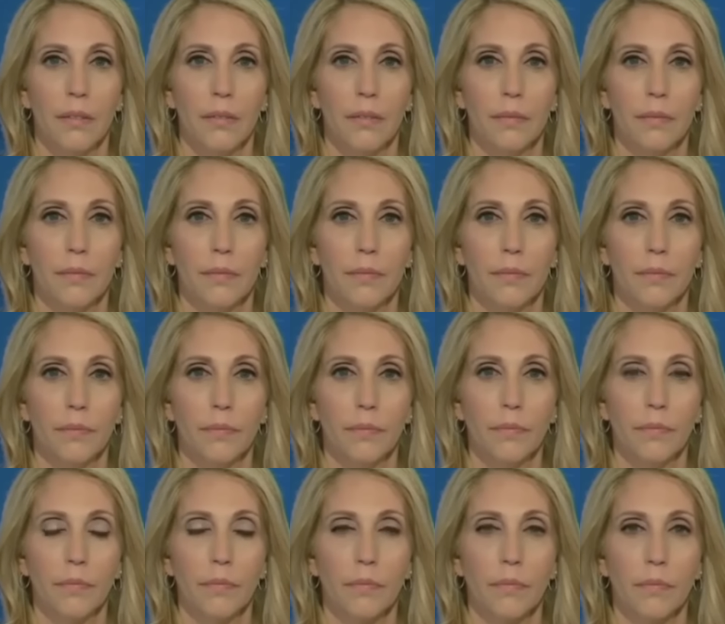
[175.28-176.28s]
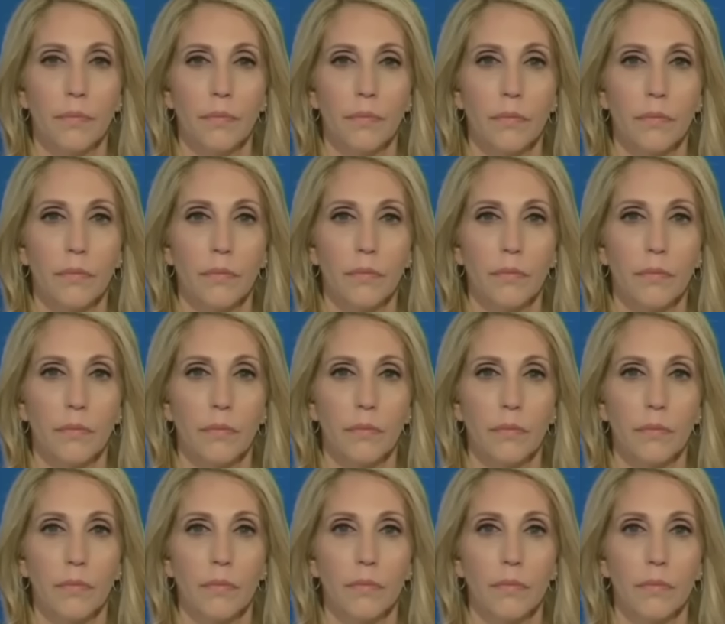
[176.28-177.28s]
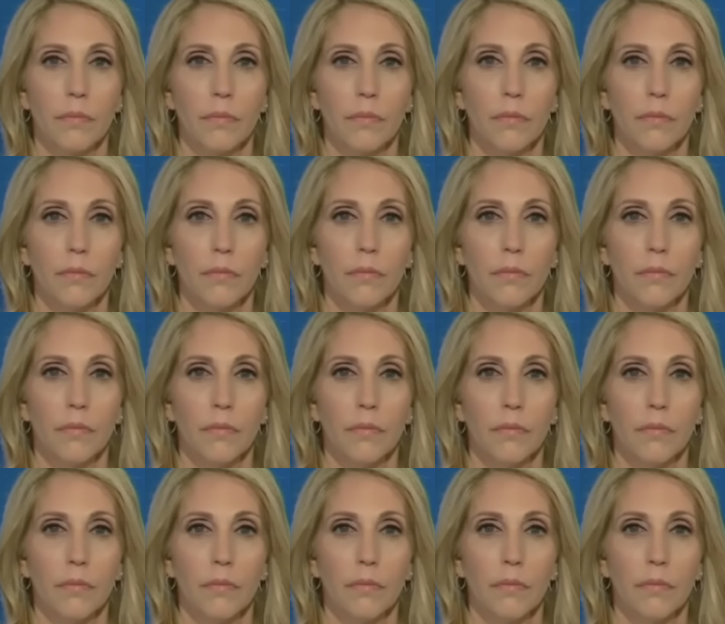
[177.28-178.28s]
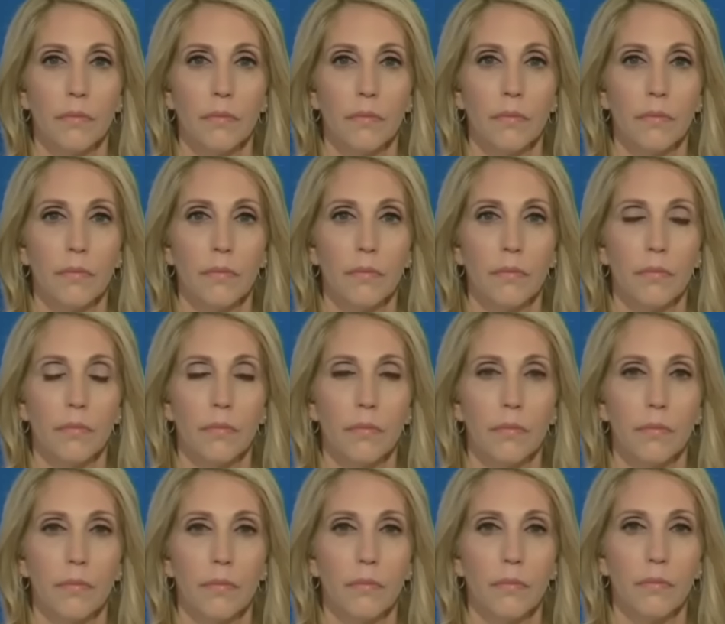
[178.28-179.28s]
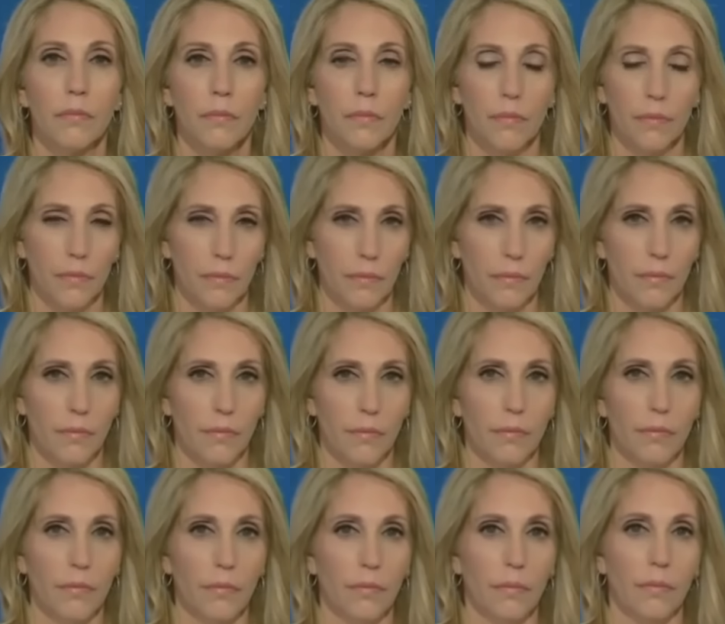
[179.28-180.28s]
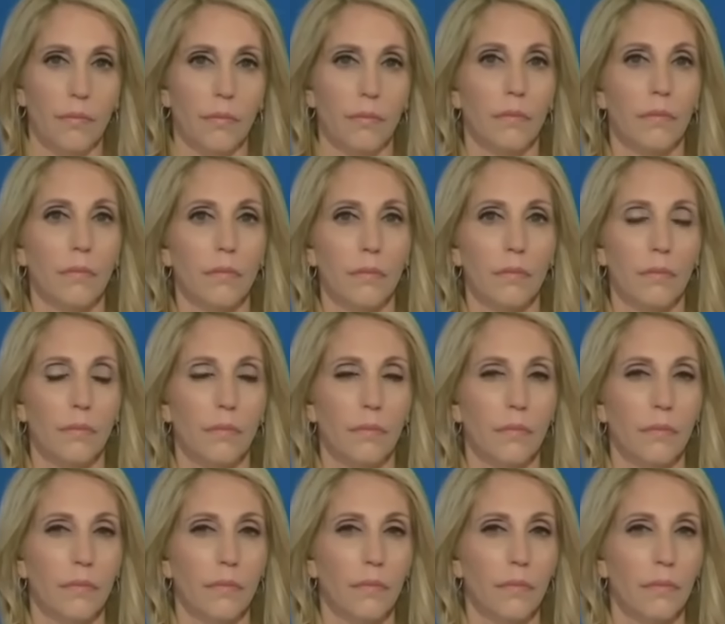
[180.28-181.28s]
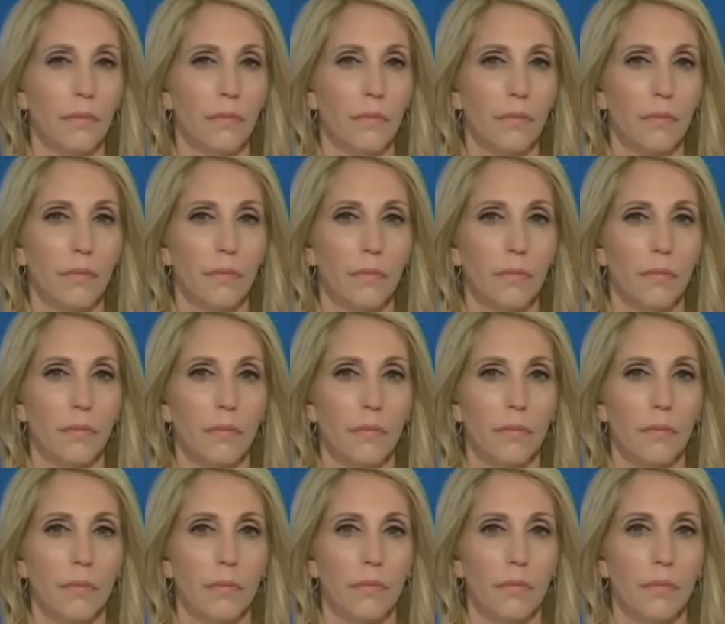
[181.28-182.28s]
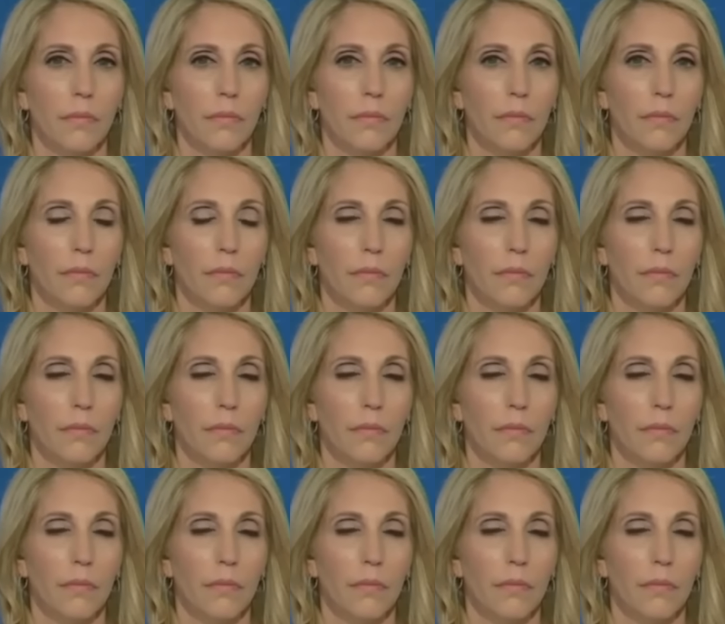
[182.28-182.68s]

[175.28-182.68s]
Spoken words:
No words are spoken by the person on screen.